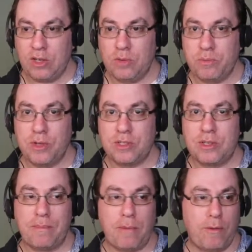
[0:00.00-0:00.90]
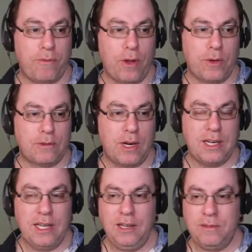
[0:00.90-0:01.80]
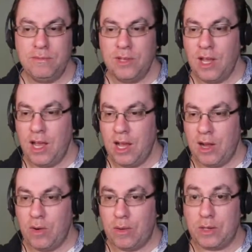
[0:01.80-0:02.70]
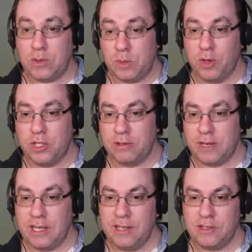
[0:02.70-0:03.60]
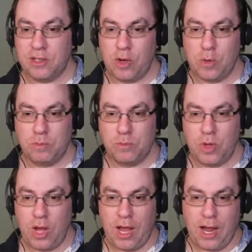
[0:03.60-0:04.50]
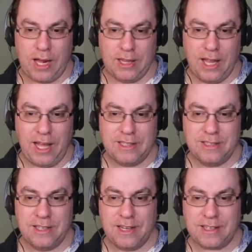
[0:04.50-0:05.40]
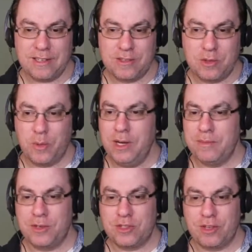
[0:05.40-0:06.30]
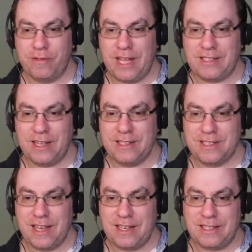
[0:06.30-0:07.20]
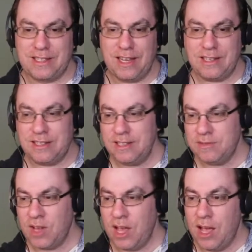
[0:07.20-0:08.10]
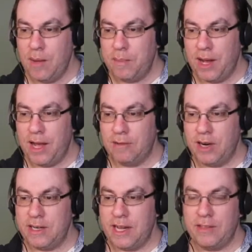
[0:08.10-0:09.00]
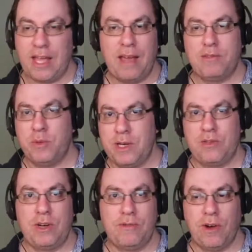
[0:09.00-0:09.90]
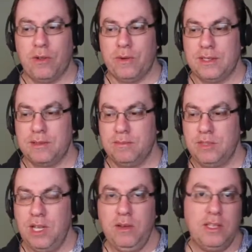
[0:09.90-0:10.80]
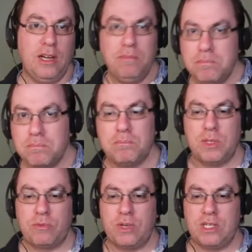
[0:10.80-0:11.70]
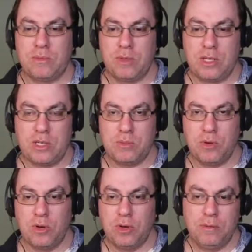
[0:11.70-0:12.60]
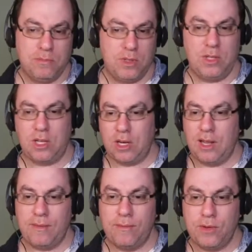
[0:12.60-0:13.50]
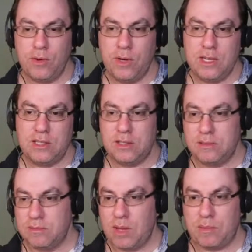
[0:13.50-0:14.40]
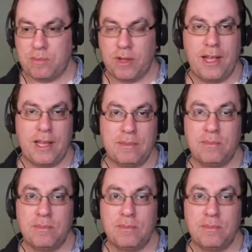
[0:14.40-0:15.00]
person I'm following right now, well, actually watching right now, so Alanzak12, I'm not sure if that's how you say it exactly, but right now they have 23 followers. So, you know, reasonably small. They've got 11 viewers, they've been playing.